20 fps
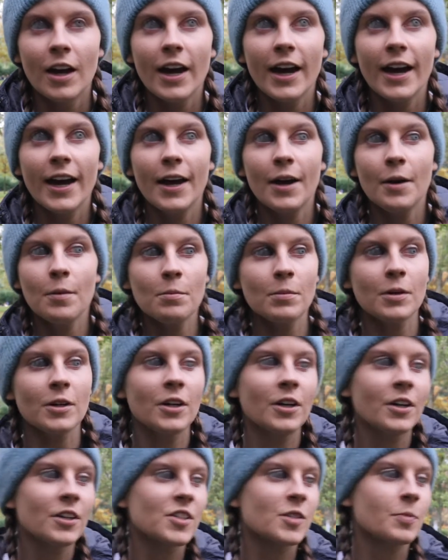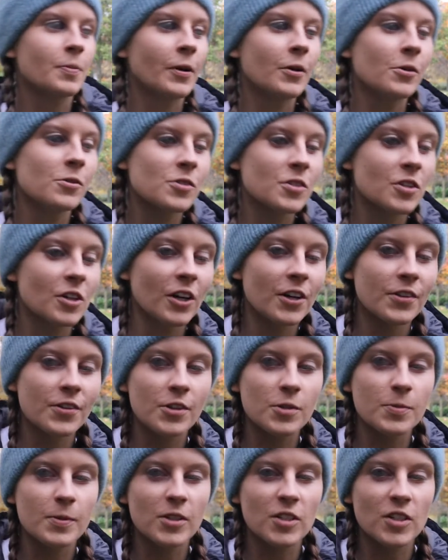I suppose, God,
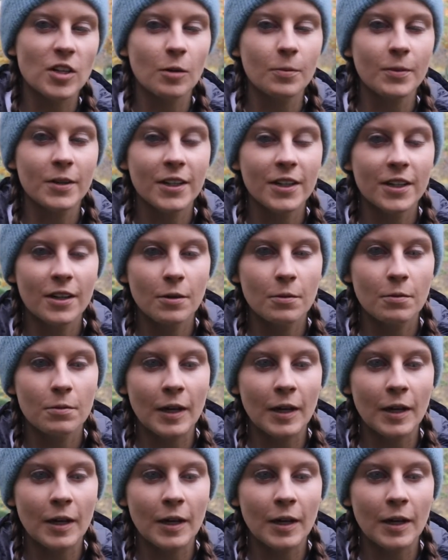there's been so many